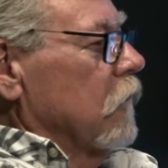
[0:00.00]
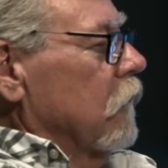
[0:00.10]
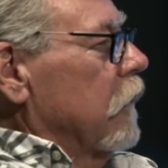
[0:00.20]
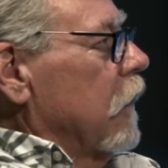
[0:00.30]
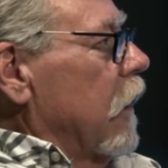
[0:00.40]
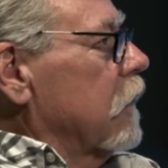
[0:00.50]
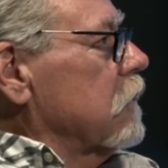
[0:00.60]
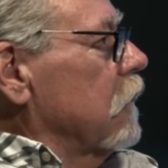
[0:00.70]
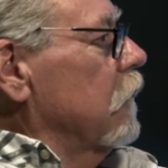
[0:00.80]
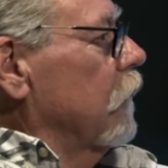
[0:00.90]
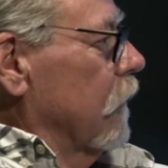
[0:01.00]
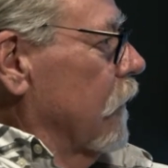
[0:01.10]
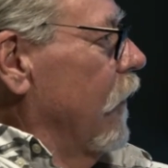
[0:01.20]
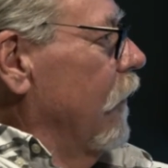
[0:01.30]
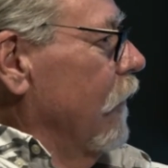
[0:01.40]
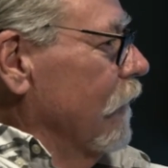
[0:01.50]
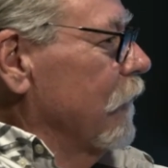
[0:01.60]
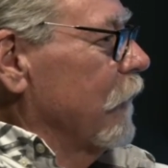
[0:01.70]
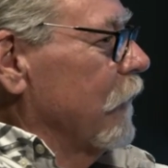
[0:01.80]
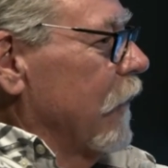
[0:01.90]
We're
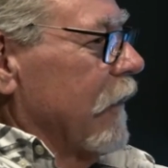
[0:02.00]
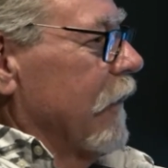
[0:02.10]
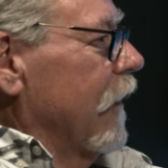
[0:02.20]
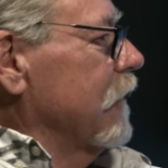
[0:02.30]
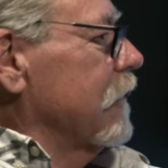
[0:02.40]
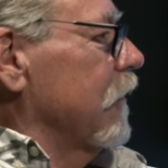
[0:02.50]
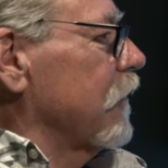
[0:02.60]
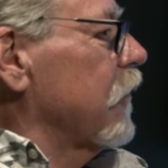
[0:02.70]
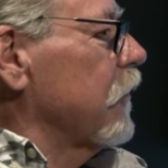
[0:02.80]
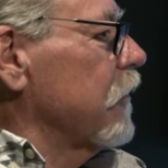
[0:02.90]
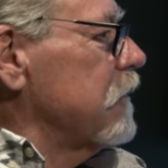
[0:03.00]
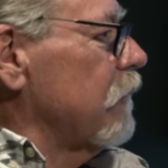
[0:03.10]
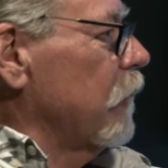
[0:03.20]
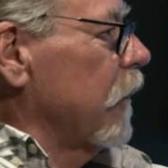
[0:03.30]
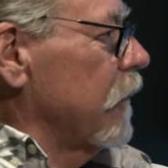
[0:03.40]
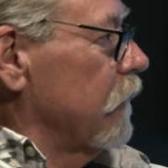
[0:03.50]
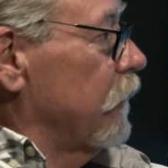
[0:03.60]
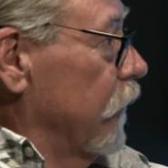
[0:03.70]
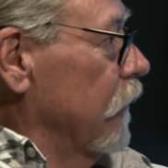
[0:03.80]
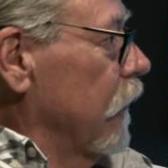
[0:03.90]
all, and I encourage everybody to
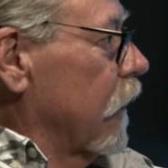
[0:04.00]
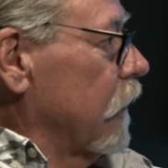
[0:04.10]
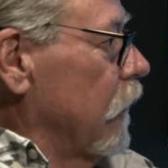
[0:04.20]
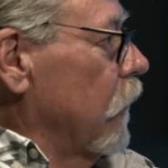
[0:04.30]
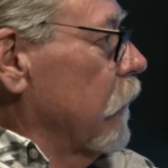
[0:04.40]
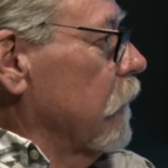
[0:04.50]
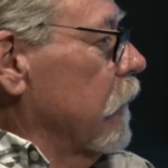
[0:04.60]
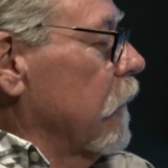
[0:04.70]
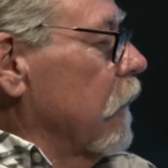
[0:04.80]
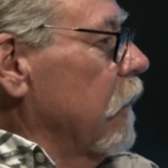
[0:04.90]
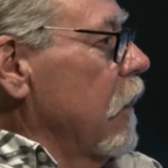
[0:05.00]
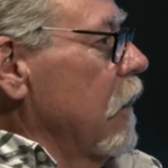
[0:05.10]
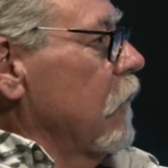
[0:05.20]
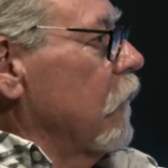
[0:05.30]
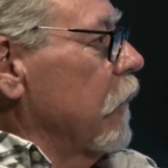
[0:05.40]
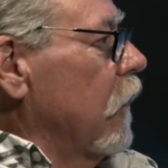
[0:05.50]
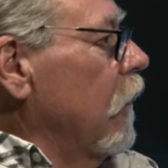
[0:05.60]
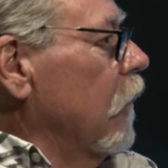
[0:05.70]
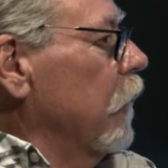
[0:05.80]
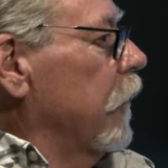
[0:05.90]
feel like an owner there. We
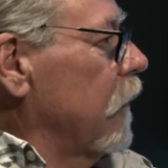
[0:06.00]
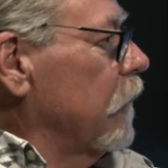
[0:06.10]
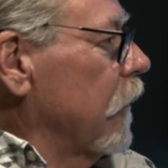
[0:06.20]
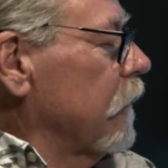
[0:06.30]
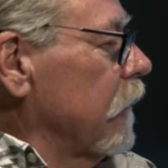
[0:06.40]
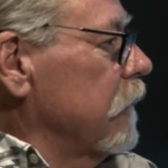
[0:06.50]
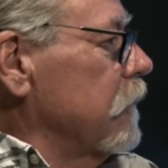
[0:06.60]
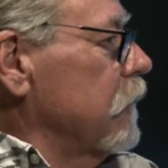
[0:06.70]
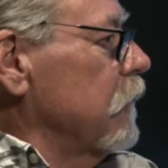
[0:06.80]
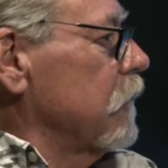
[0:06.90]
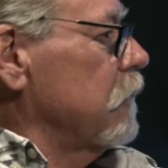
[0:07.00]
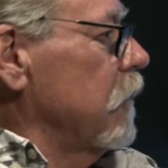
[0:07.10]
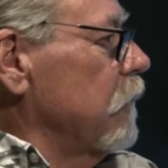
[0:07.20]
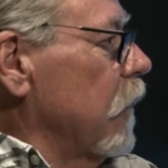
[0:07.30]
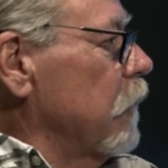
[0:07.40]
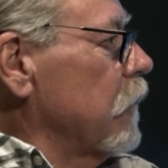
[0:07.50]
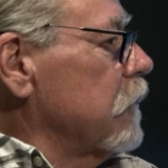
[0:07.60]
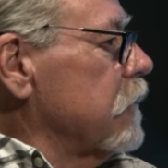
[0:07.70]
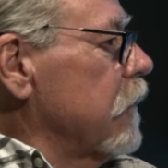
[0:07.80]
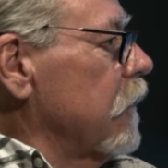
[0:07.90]
all pay a monthly due to be
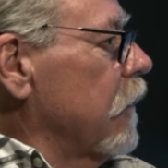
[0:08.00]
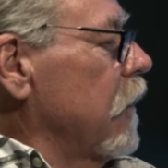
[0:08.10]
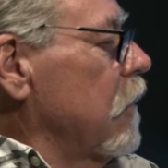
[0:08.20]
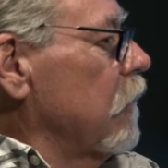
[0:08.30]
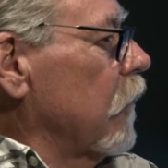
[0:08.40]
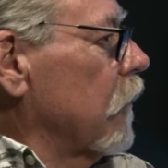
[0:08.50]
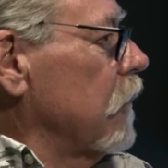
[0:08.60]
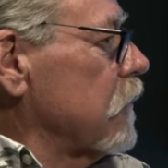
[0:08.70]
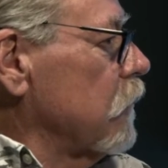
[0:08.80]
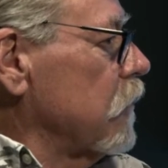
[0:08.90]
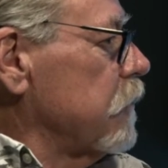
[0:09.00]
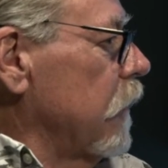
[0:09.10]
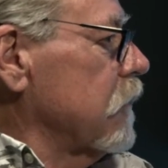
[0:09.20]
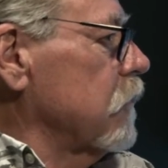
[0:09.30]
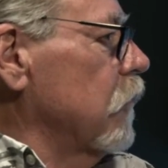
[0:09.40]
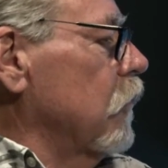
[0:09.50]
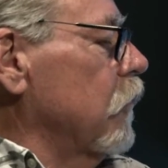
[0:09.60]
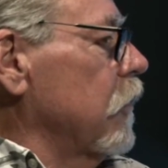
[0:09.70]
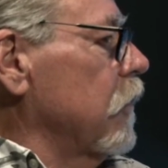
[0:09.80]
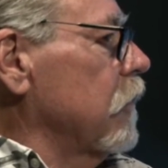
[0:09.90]
members there, but we're also responsible.
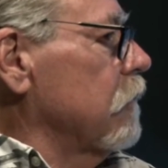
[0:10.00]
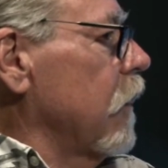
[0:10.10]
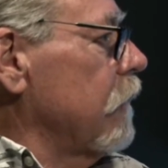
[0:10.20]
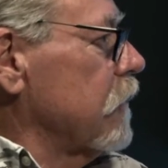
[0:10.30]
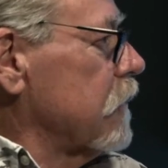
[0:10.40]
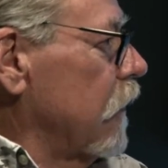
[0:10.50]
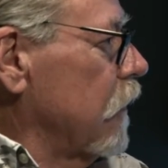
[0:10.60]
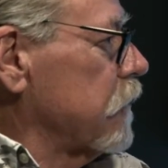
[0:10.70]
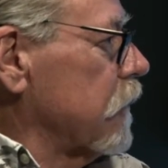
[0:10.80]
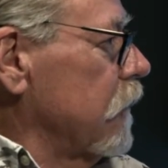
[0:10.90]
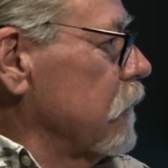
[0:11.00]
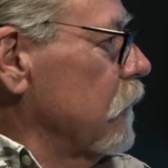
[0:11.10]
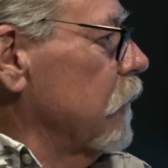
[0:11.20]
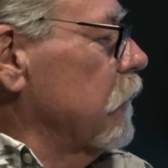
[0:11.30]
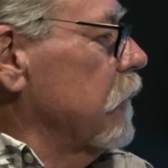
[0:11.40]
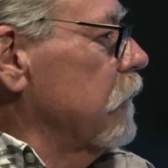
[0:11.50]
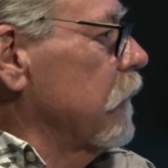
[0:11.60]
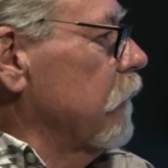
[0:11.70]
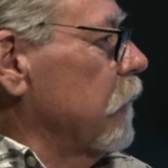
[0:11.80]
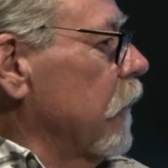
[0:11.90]
We have a sign-up schedule that we do
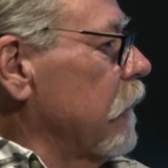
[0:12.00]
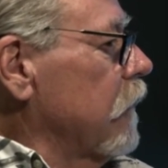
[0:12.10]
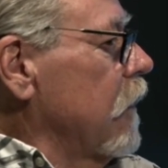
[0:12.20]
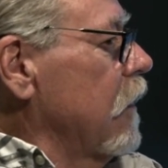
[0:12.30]
every month.